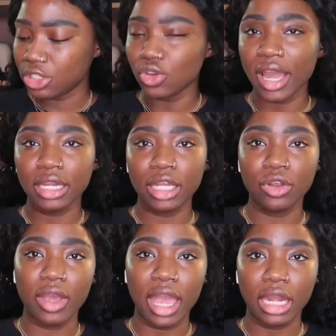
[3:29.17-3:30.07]
So I did
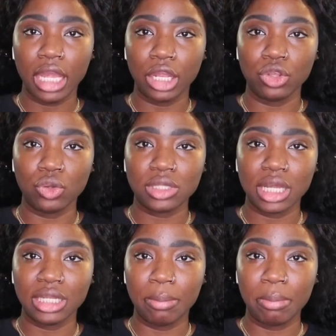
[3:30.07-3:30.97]
go ahead and use
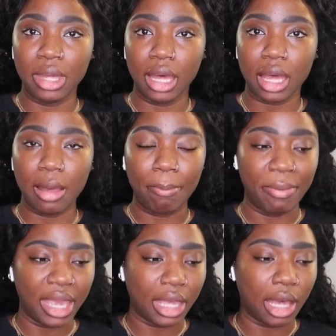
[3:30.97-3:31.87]
the Milk
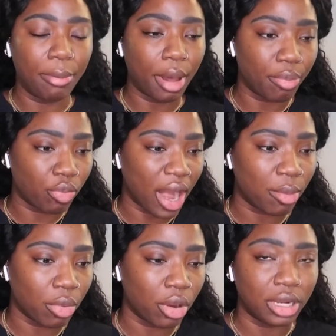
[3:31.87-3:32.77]
Makeup
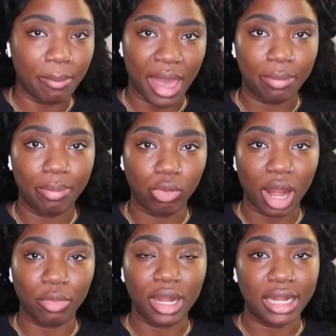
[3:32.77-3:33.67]
Primer, the matte
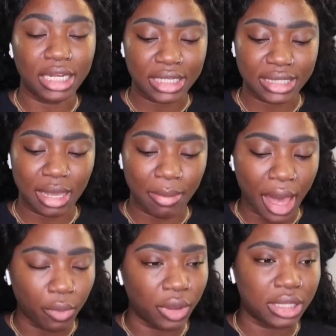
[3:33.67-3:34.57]
primer that they just came
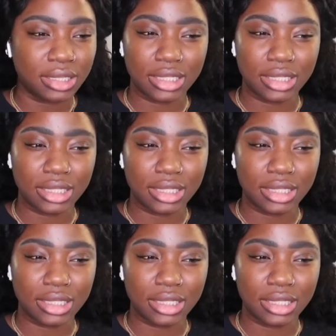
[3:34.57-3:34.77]
out with.